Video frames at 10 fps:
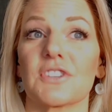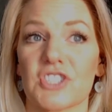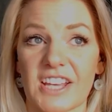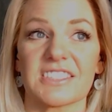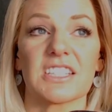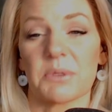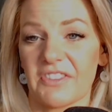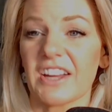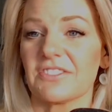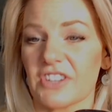for Jesse to
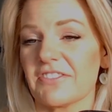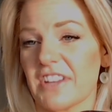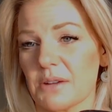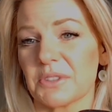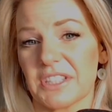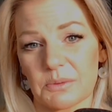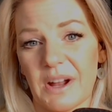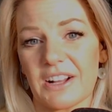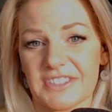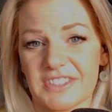provide for our family as
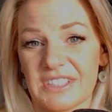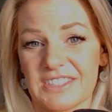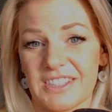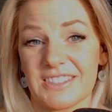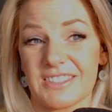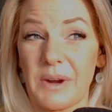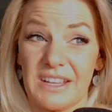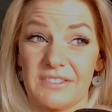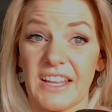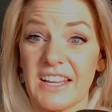well. So it's a
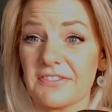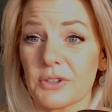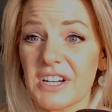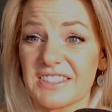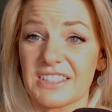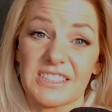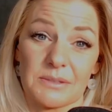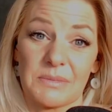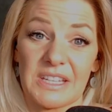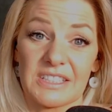way of life for us, and it's
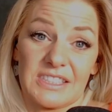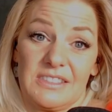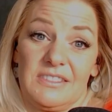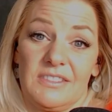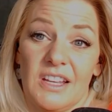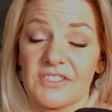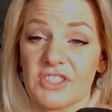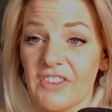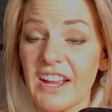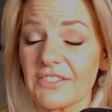a means of
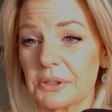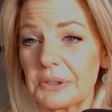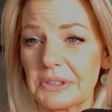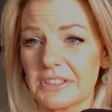survival.